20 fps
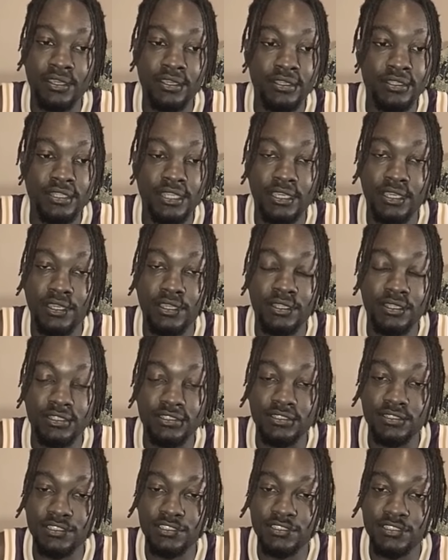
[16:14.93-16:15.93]
man that
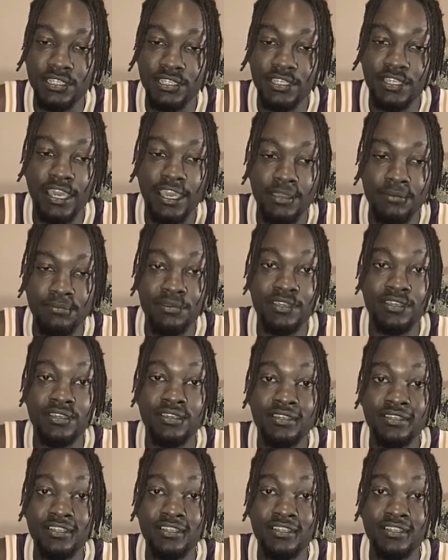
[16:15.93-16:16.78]
C K B